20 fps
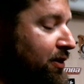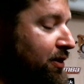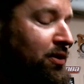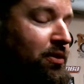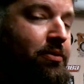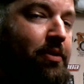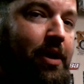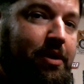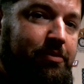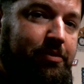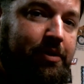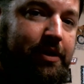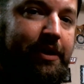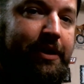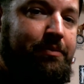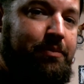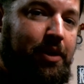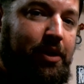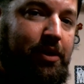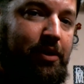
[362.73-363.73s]
to go around. We're going to
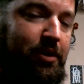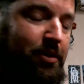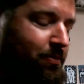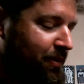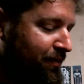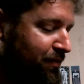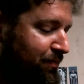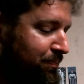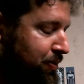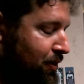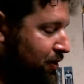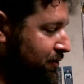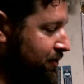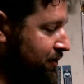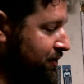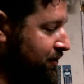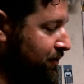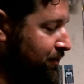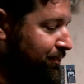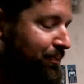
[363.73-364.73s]
give them all a little bit of a pull
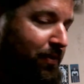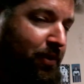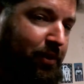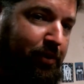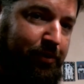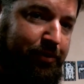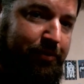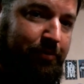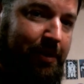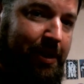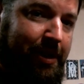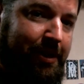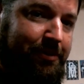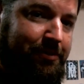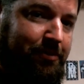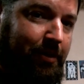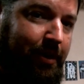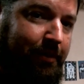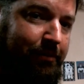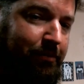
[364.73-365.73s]
with the little
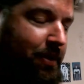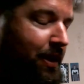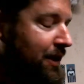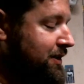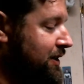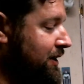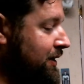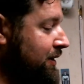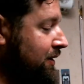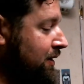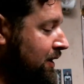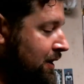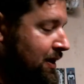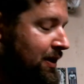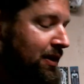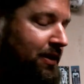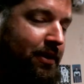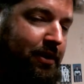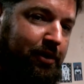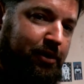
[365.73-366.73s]
3/8 drive ratchet.
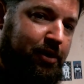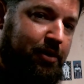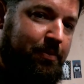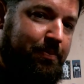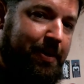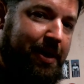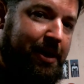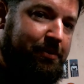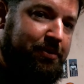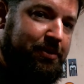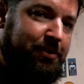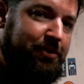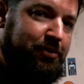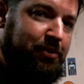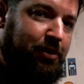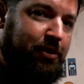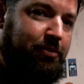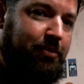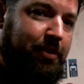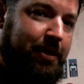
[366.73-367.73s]
Then I'll go back with the
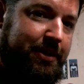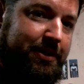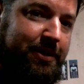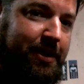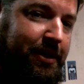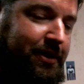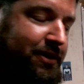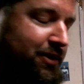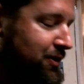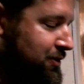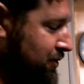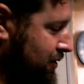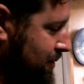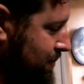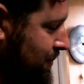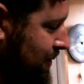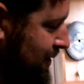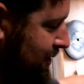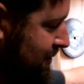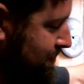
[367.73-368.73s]
torque wrench and actually torque
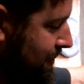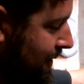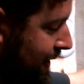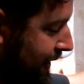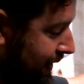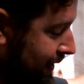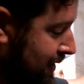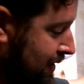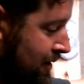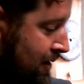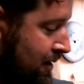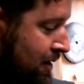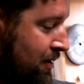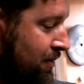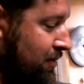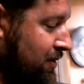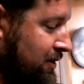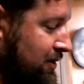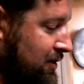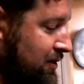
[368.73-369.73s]
them all spec.
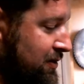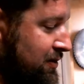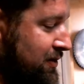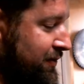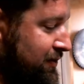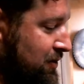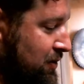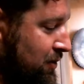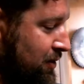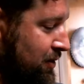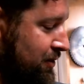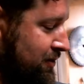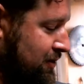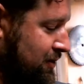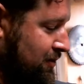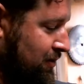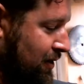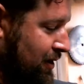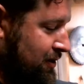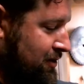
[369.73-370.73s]
What I'm going to do is, of course,
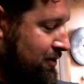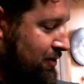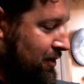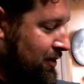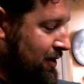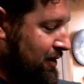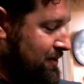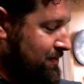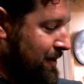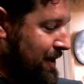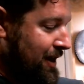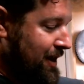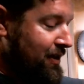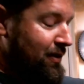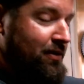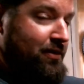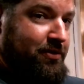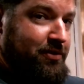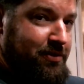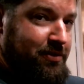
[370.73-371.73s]
cross
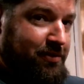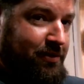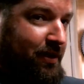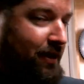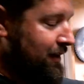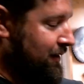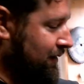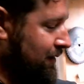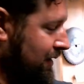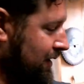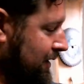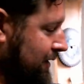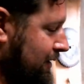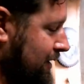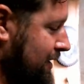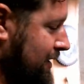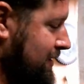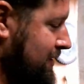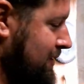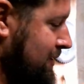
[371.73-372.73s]
pattern just like your lug
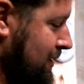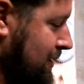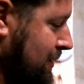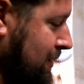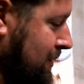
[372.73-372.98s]
nuts.